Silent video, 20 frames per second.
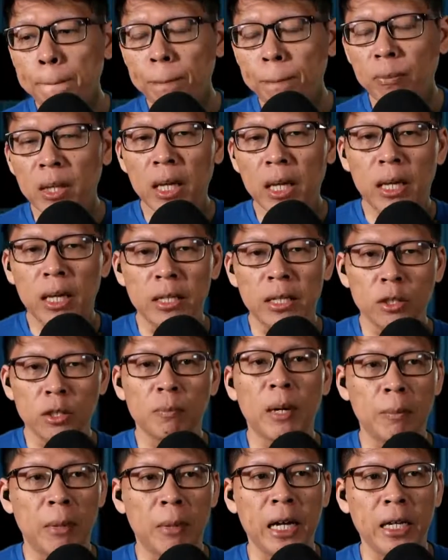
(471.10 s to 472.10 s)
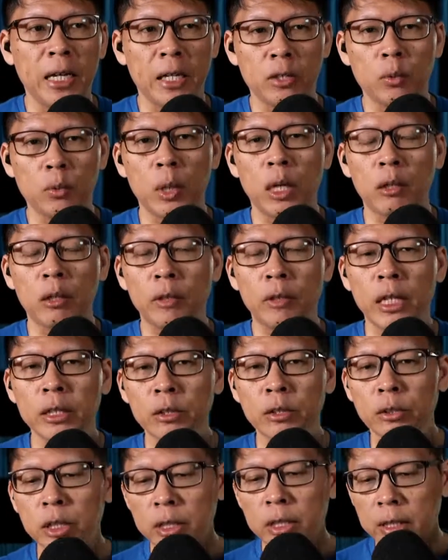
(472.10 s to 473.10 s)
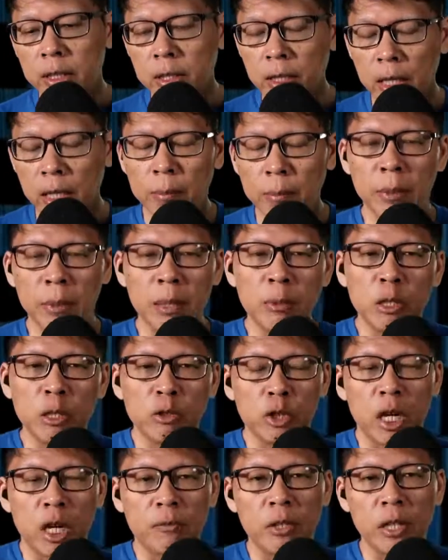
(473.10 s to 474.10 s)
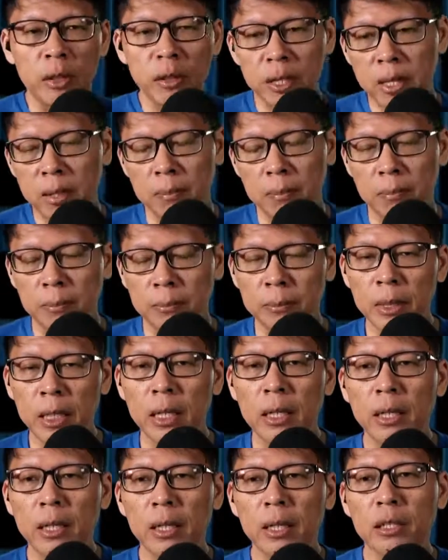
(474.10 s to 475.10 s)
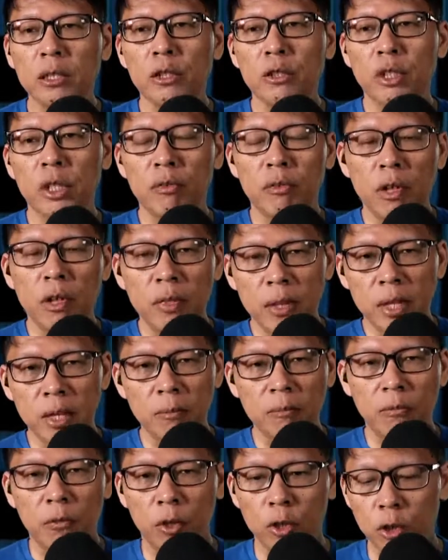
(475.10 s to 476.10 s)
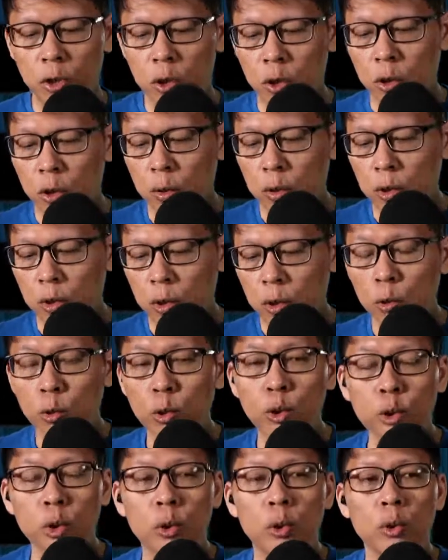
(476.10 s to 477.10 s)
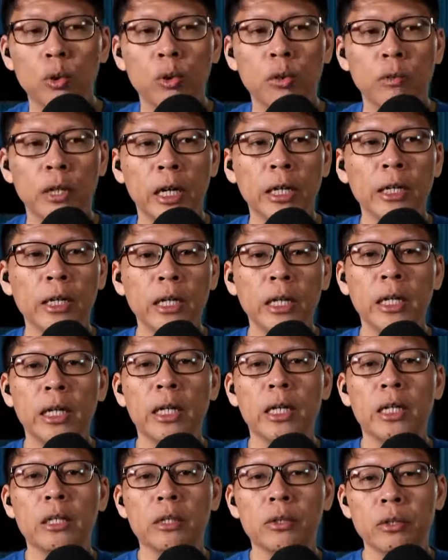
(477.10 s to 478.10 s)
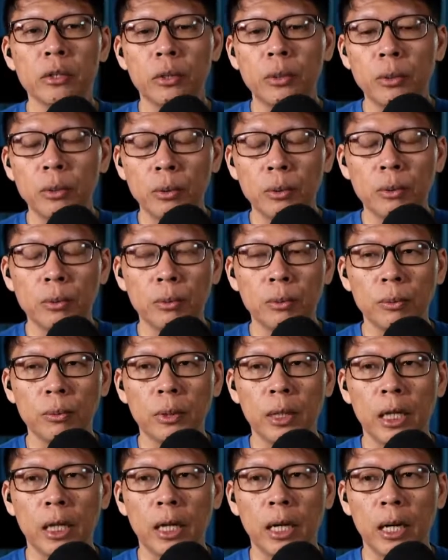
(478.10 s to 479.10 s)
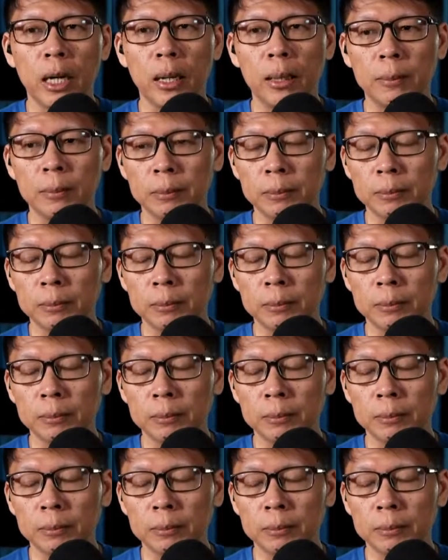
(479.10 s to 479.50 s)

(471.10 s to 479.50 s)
is on my mind as well, right? So he said, hey, maybe you should have a theme. You should have a theme for your whole show, right? So, and